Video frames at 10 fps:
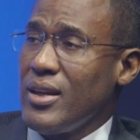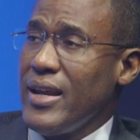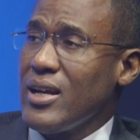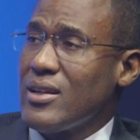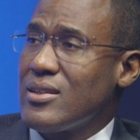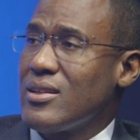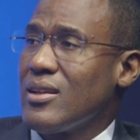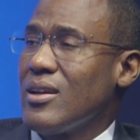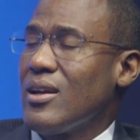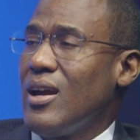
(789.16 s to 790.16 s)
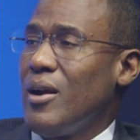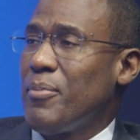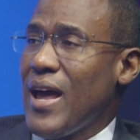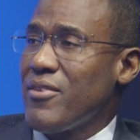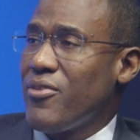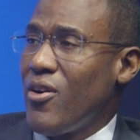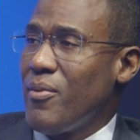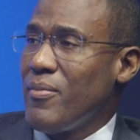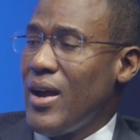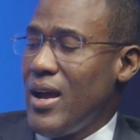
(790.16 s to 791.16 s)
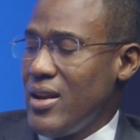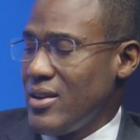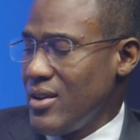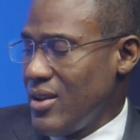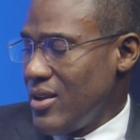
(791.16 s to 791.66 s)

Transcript: Linked platform. And, mm-hmm.